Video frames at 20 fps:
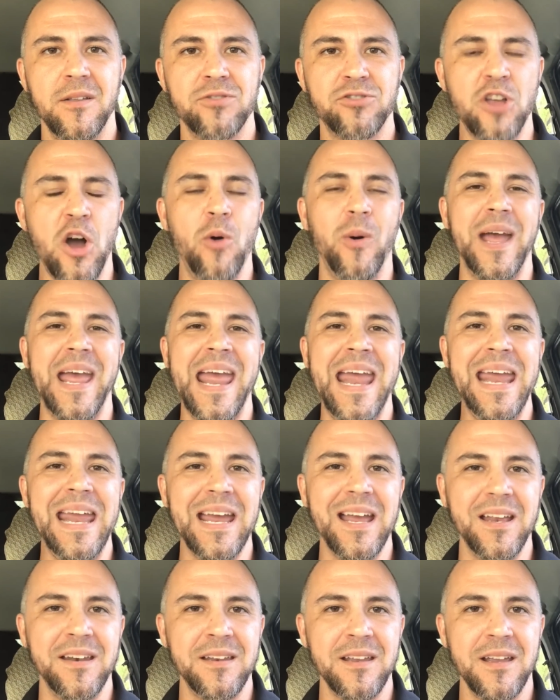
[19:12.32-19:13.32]
throw a
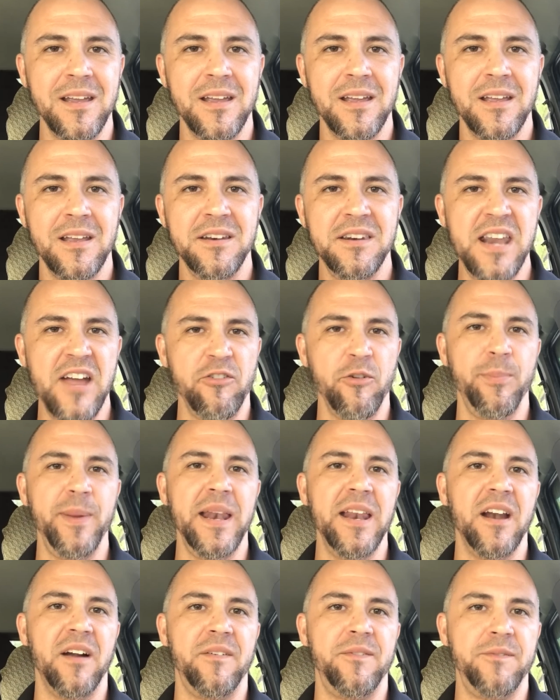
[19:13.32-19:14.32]
hand, never
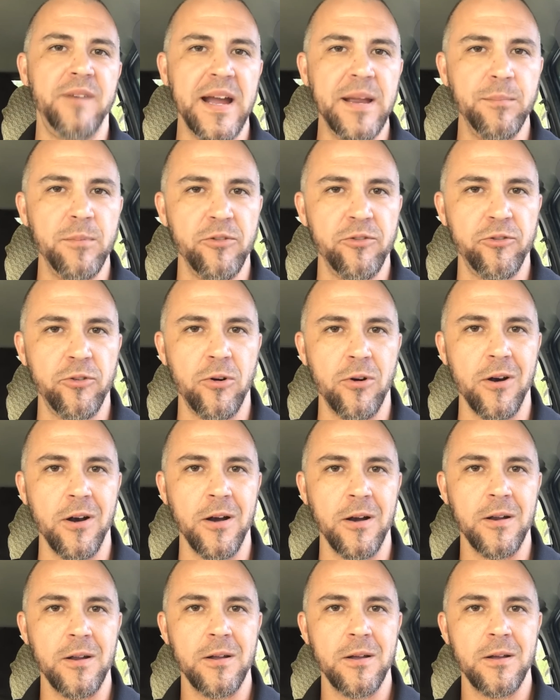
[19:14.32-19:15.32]
been in a fight
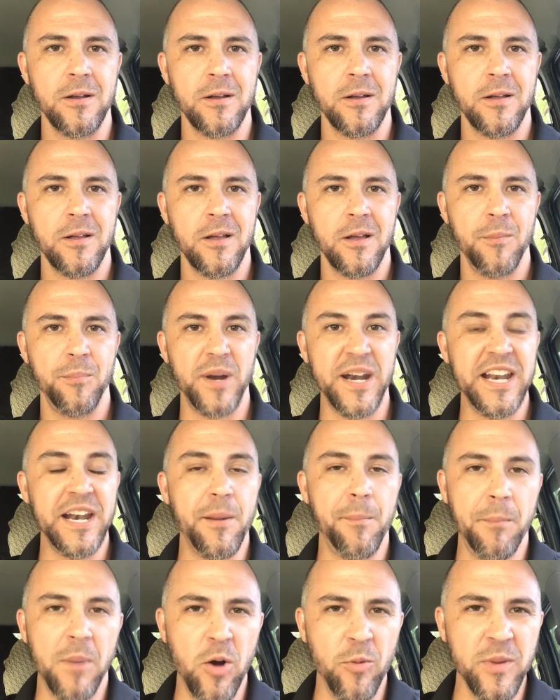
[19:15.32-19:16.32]
before. But in
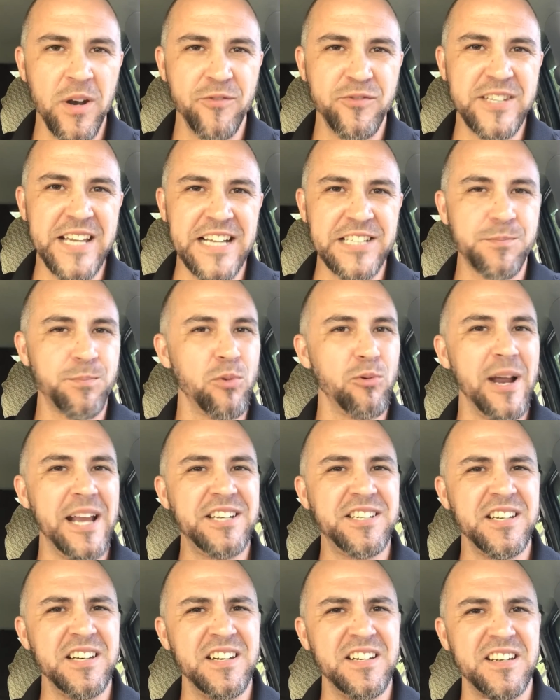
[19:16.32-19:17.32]
a moment of
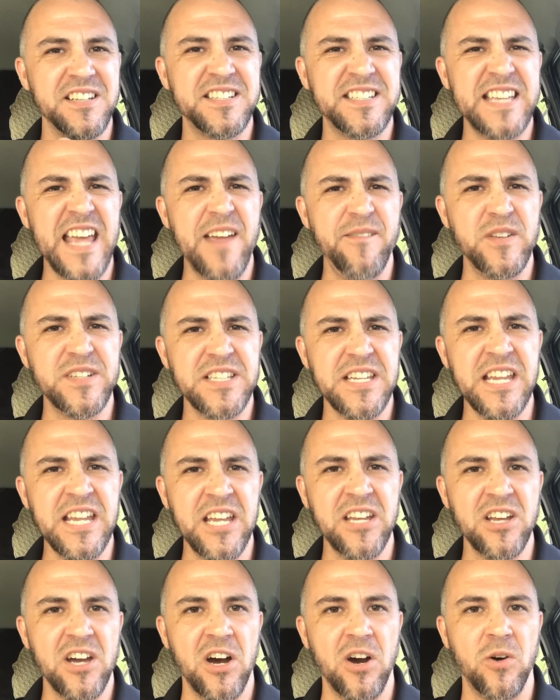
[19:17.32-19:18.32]
desperation and to save his
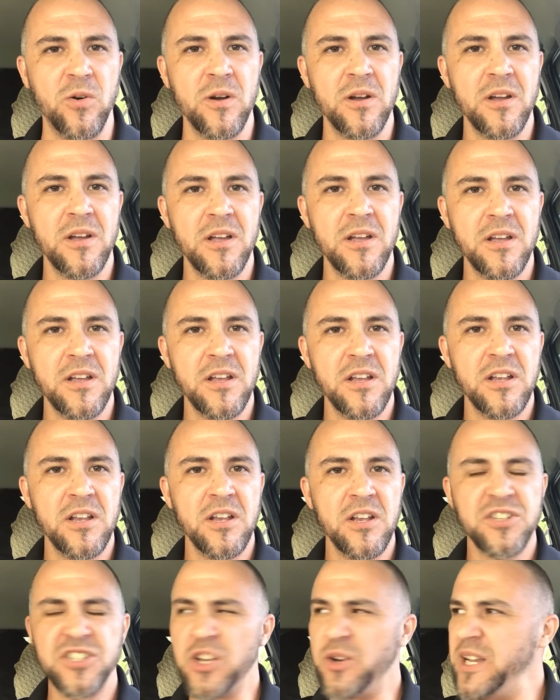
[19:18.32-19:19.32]
ego,
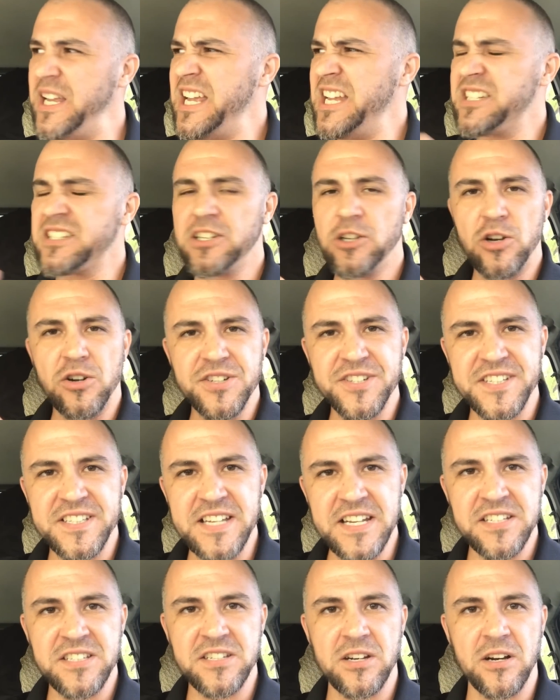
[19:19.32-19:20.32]
so that his little
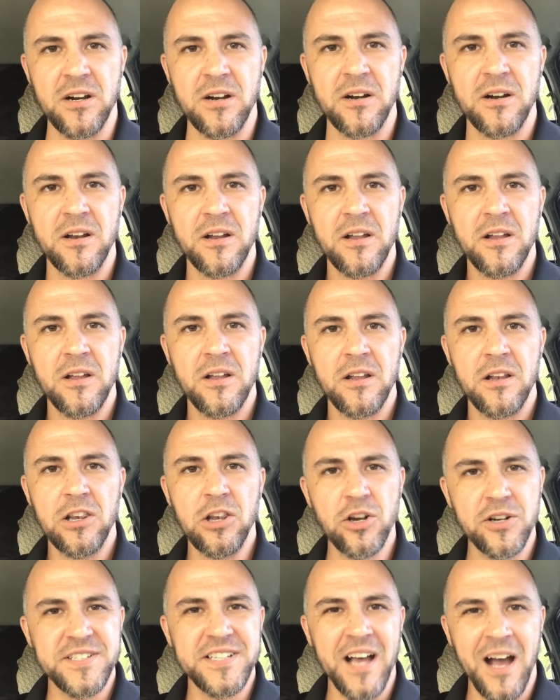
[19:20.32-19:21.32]
sister
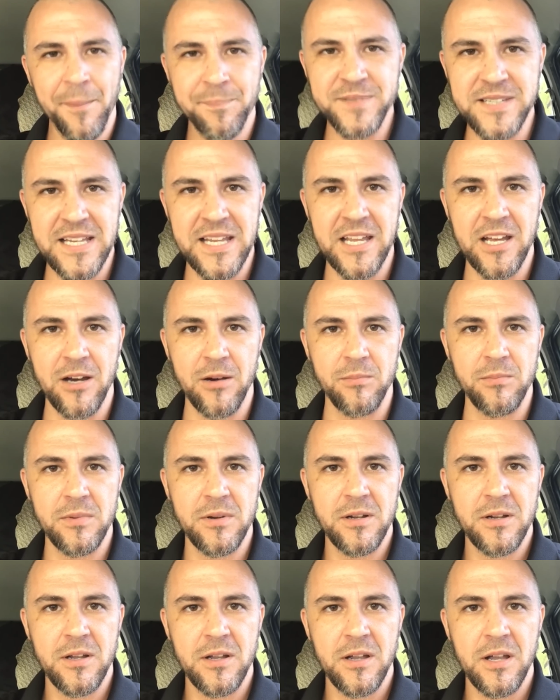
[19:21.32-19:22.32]
looks up to him,
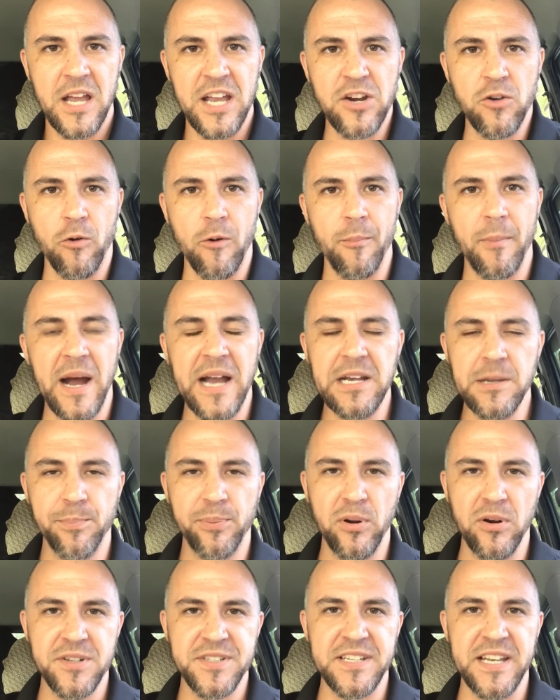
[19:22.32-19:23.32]
and to remind the
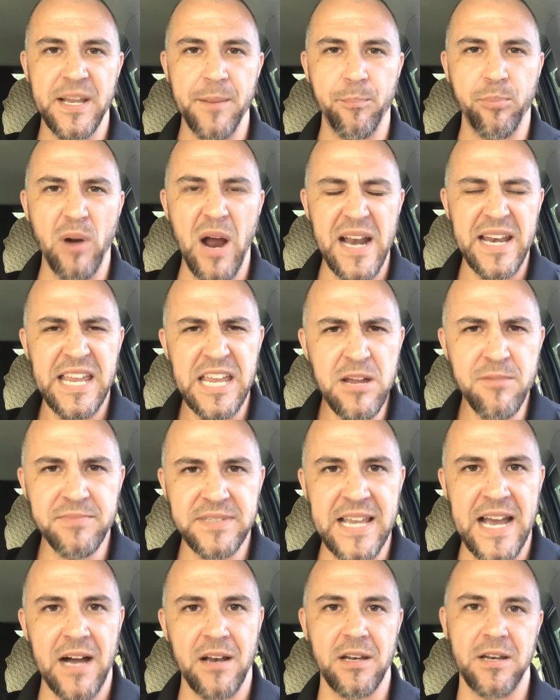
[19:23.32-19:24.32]
person that brought him
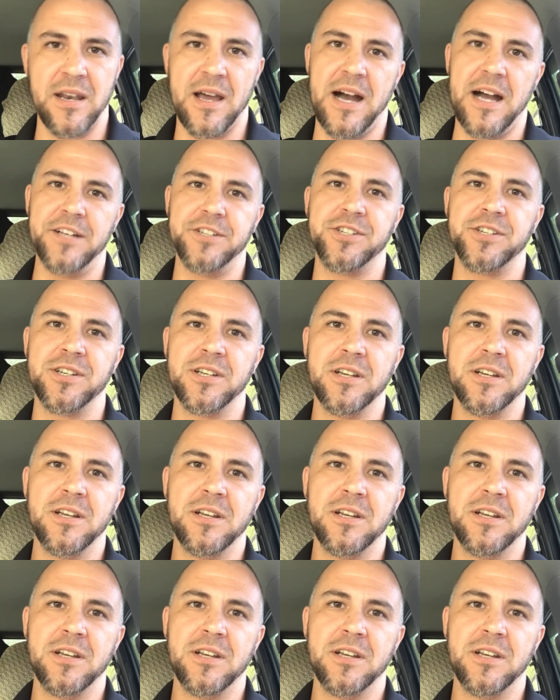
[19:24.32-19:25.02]
down a notch